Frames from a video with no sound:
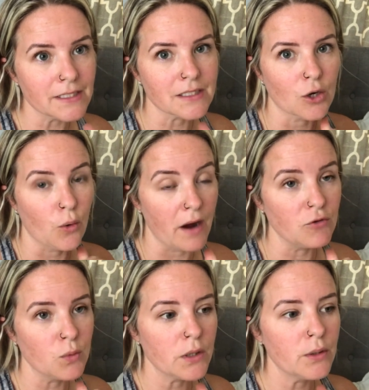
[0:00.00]
It's a
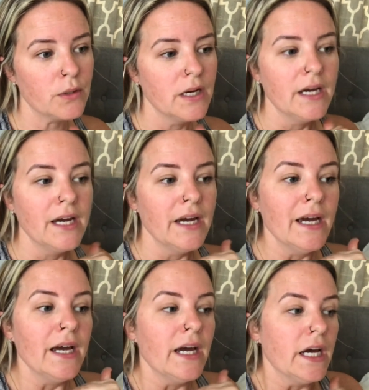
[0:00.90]
gravel road.
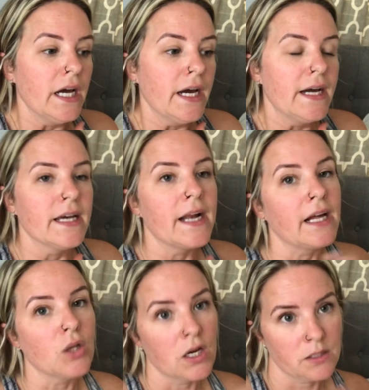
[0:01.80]
And
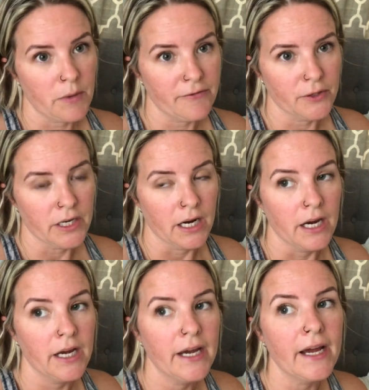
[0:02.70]
I lost my footing,
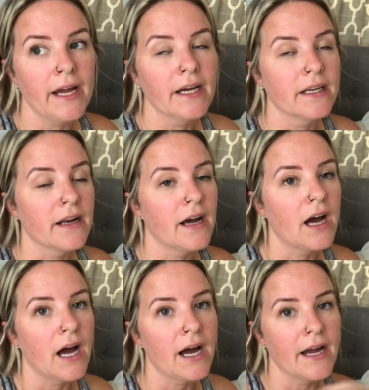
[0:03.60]
and
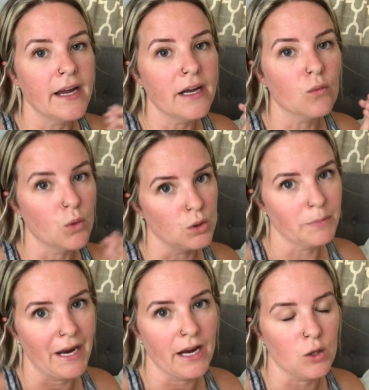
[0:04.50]
I
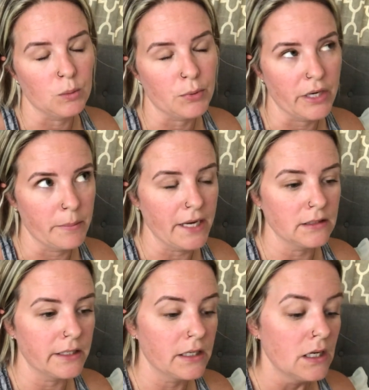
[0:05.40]
rolled my ankle pretty
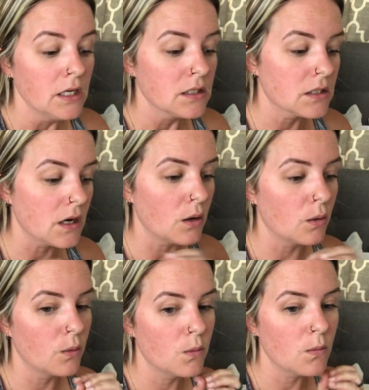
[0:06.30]
badly.
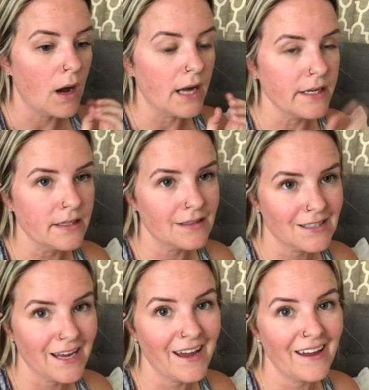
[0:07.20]
So I need to
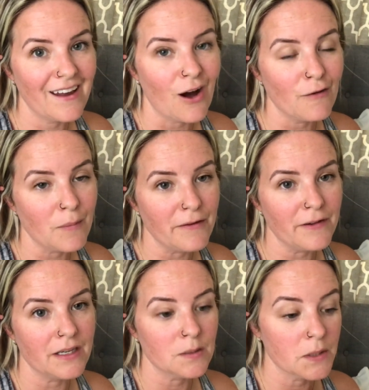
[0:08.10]
stay off my
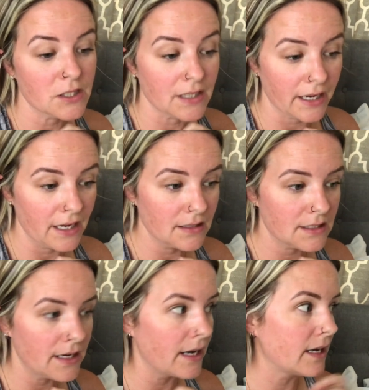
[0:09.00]
feet as much as I can
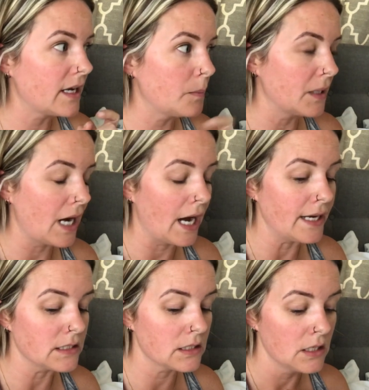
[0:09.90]
today, keep it
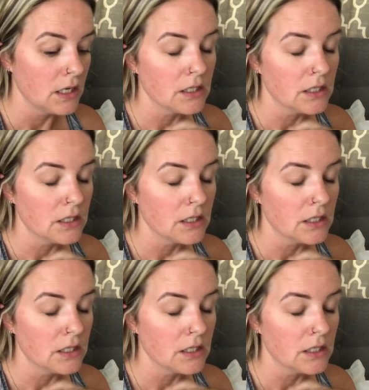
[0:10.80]
iced.